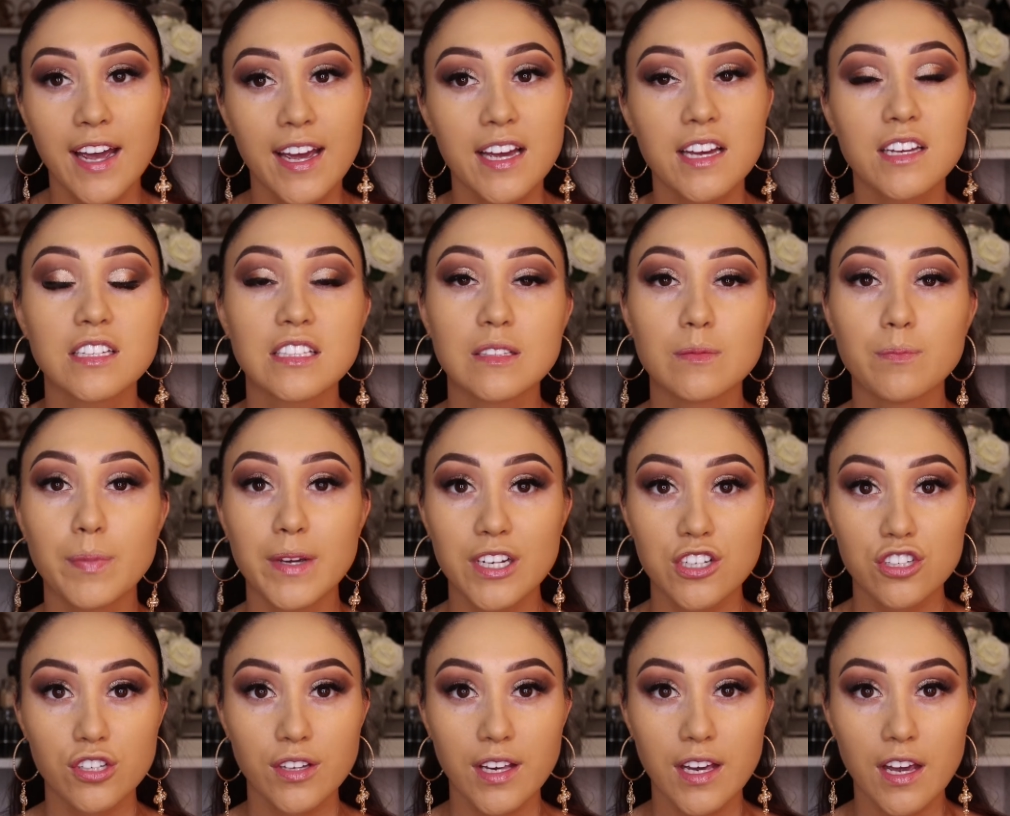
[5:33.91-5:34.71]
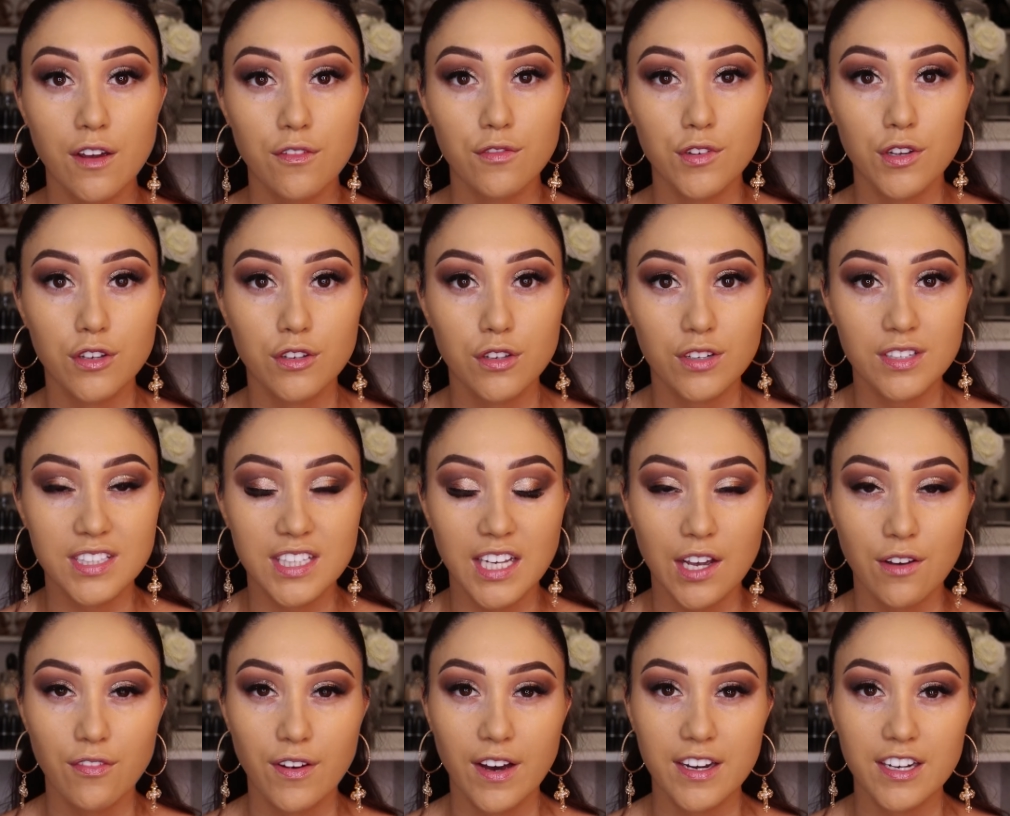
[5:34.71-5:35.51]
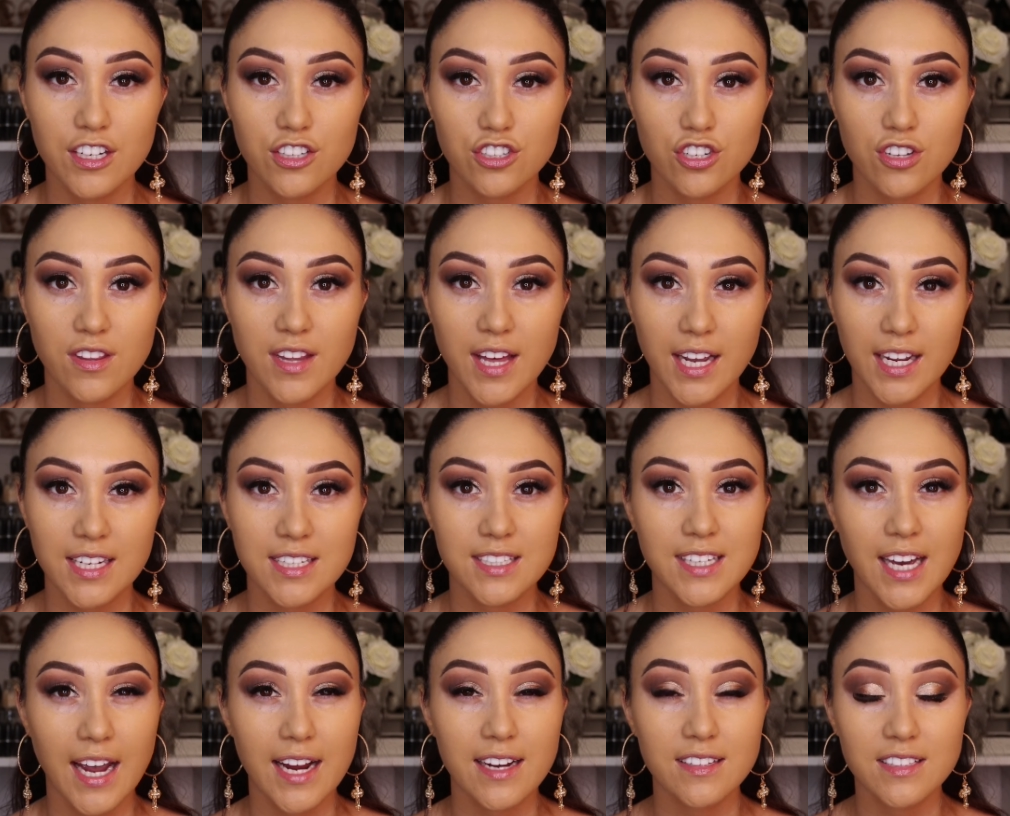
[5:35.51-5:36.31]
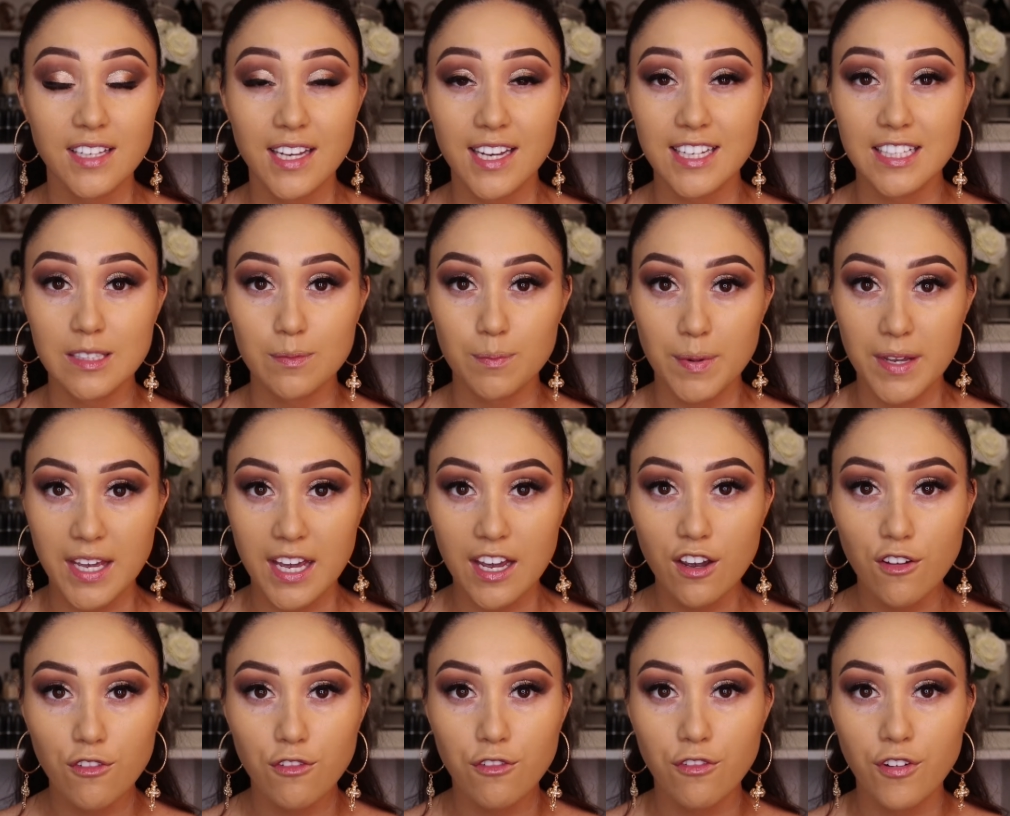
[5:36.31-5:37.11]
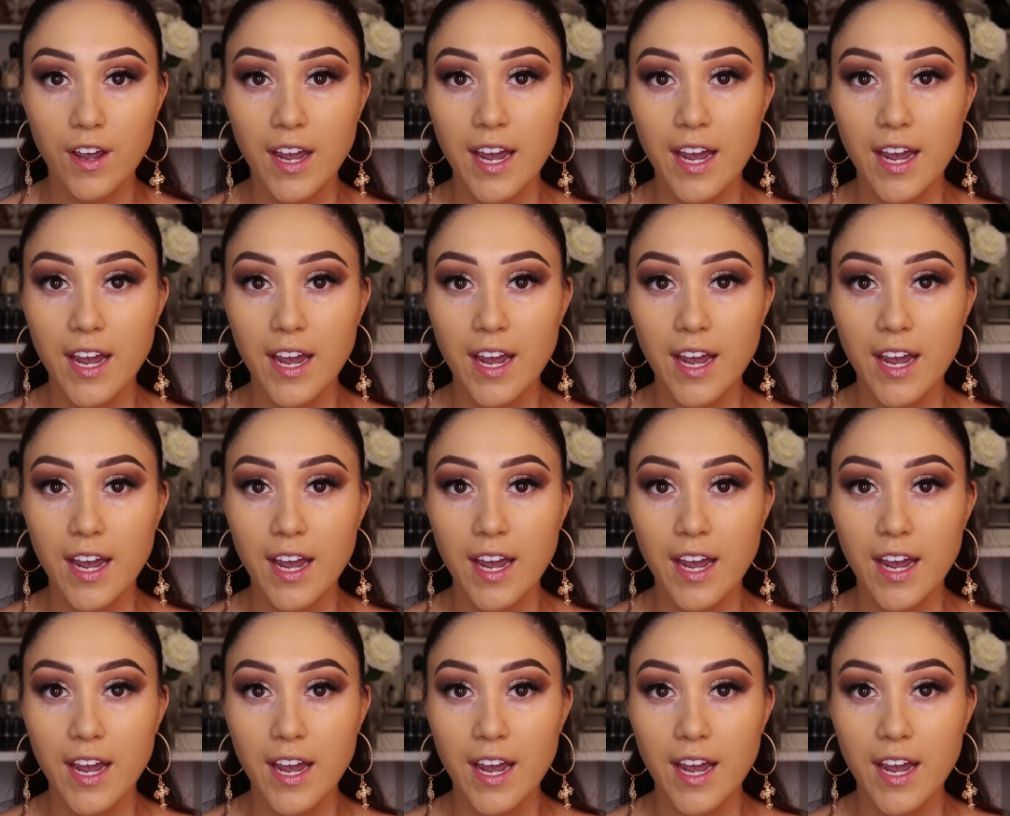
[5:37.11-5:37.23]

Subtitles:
especially if you're using a foundation that contains SPF.